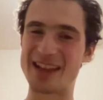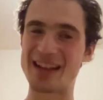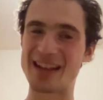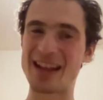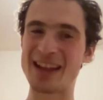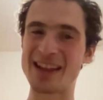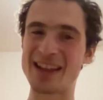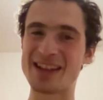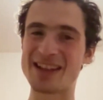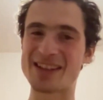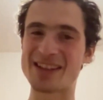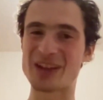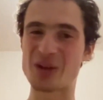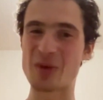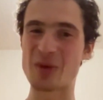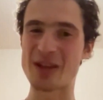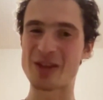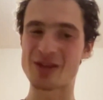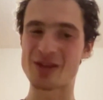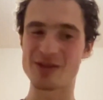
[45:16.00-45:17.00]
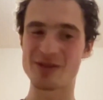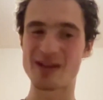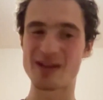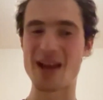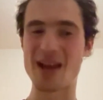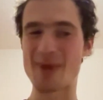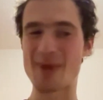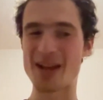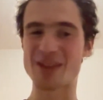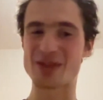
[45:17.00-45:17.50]
And then it's a
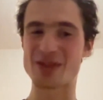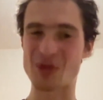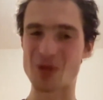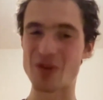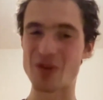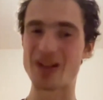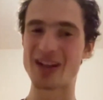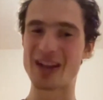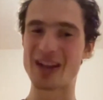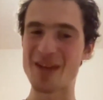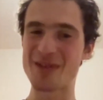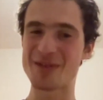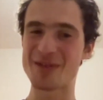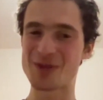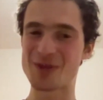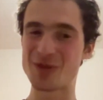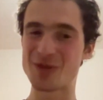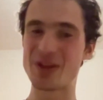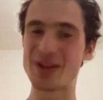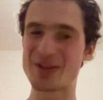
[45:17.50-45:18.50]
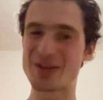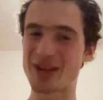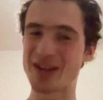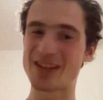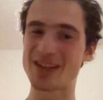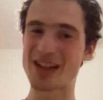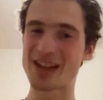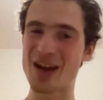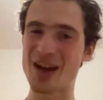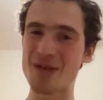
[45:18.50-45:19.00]
question, am I strong enough to do it
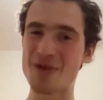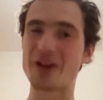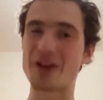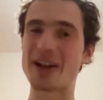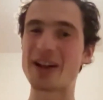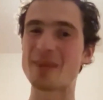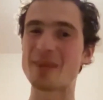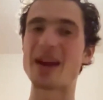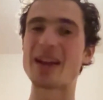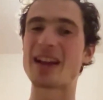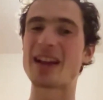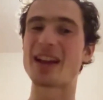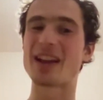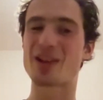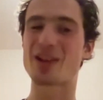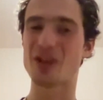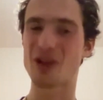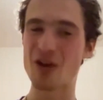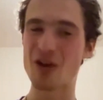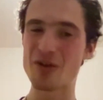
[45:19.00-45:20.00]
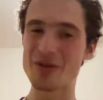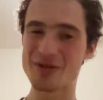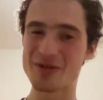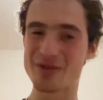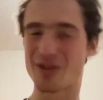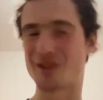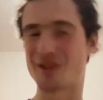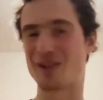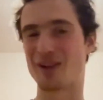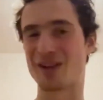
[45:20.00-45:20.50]
right now, or am I like
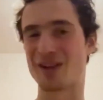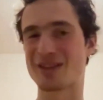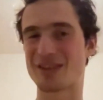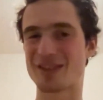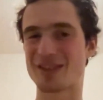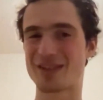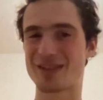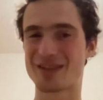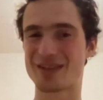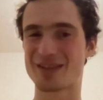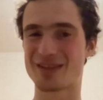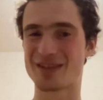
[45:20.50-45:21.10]
close or not?